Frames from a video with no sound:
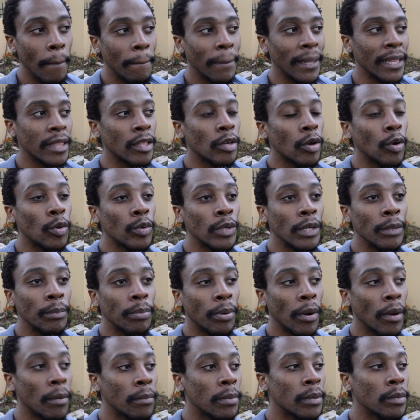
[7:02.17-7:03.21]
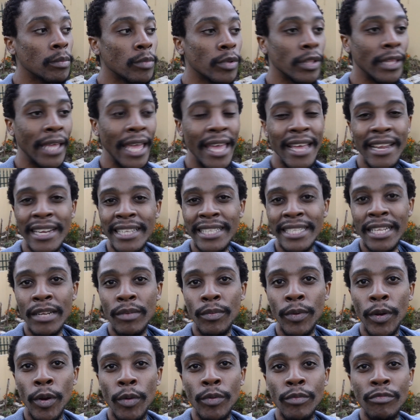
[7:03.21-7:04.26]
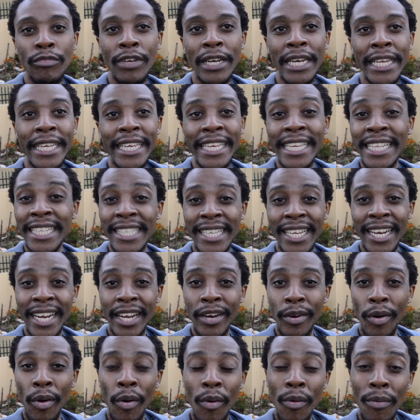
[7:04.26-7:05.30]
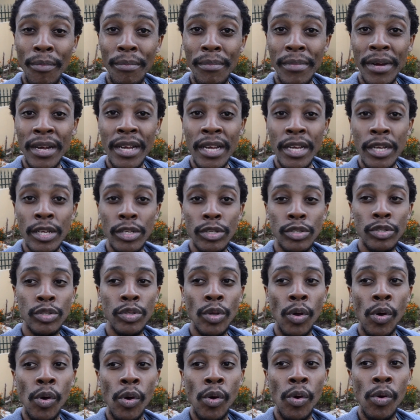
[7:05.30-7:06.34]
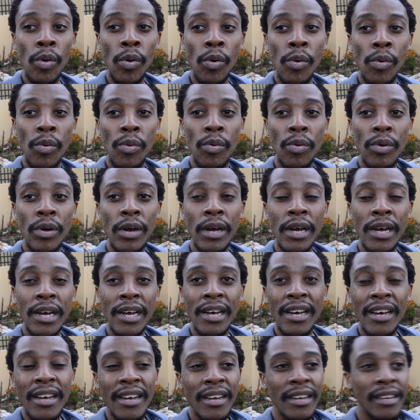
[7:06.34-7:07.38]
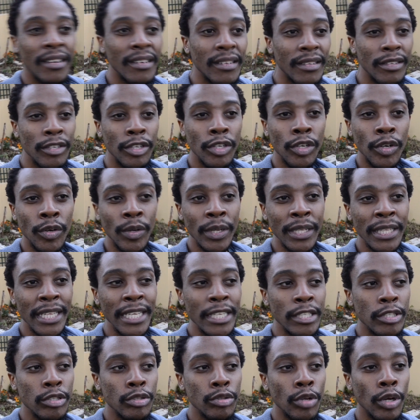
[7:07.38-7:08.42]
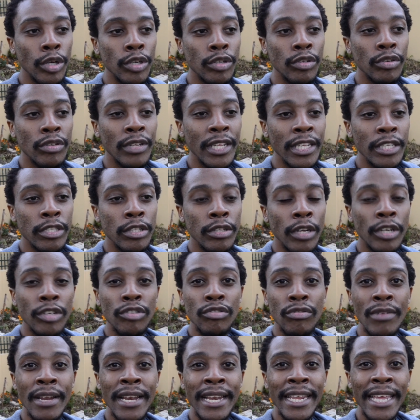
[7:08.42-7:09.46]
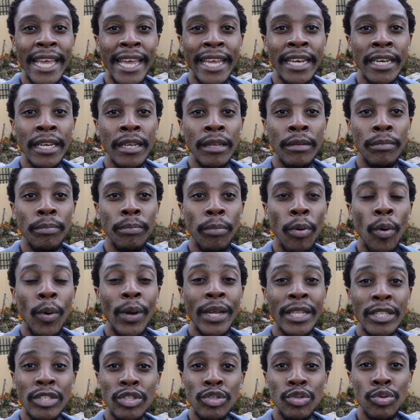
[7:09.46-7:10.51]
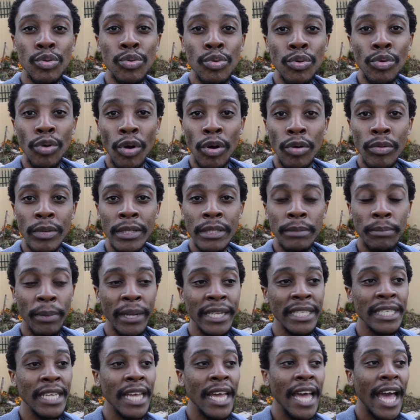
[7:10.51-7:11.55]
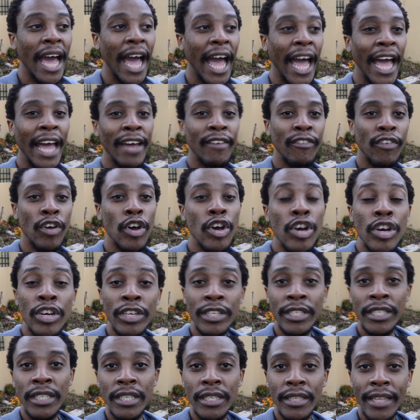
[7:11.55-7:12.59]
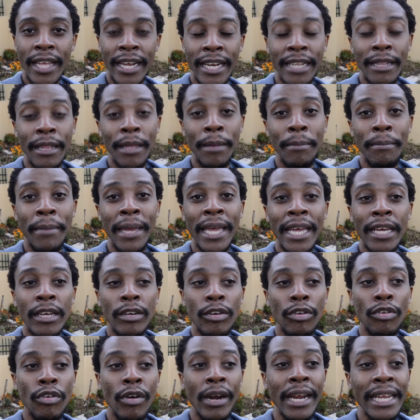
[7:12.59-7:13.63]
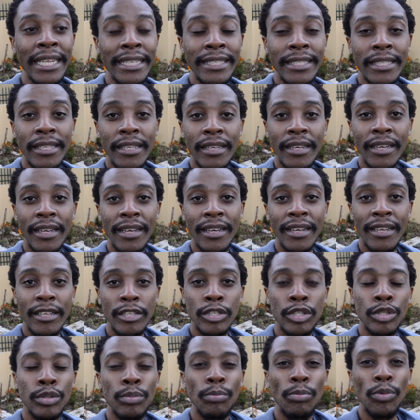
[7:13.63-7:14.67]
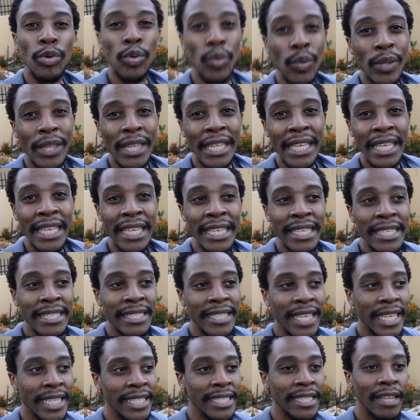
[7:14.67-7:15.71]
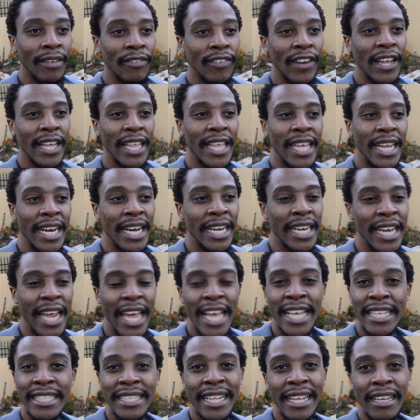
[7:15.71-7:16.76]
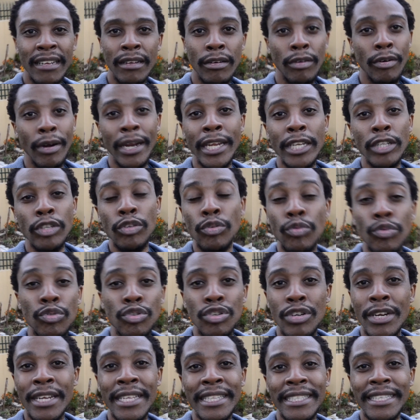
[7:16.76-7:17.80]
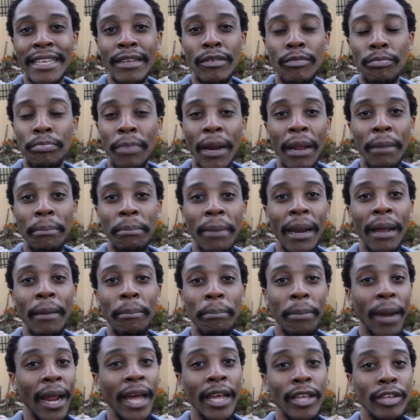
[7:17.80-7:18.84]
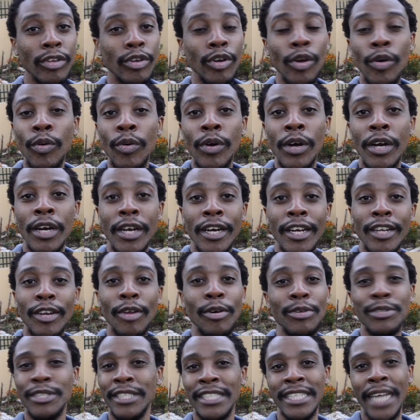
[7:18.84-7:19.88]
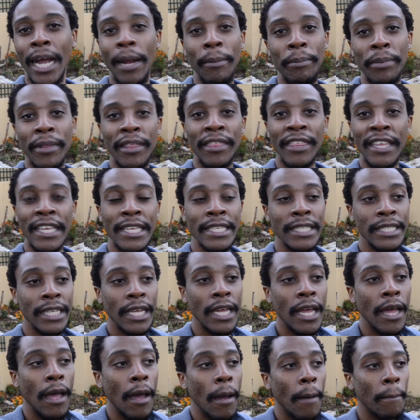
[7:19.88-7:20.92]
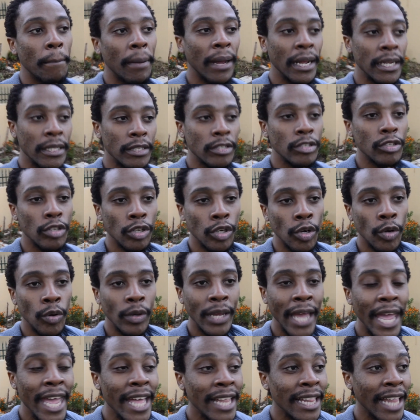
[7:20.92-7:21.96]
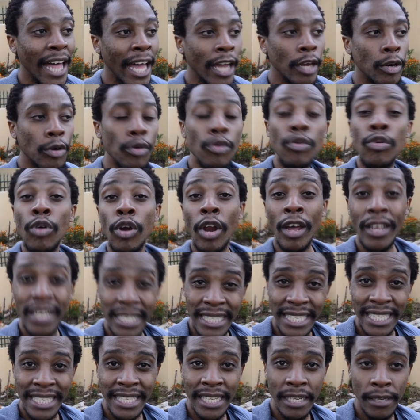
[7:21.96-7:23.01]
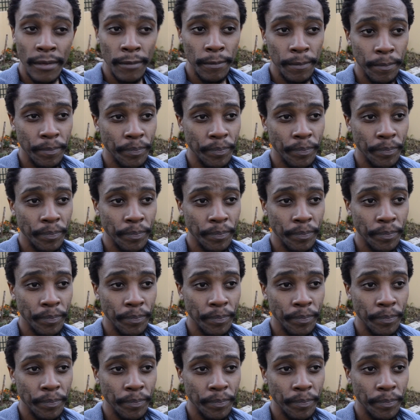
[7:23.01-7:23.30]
But the only problem with kale is that we don't really eat it at home. So you know, there's not really any point to grow it. But I've heard that they make great smoothies and stuff like that, and it has like great nutrients and blah blah blah, you know, those type of things. But you know, kale I grew last season.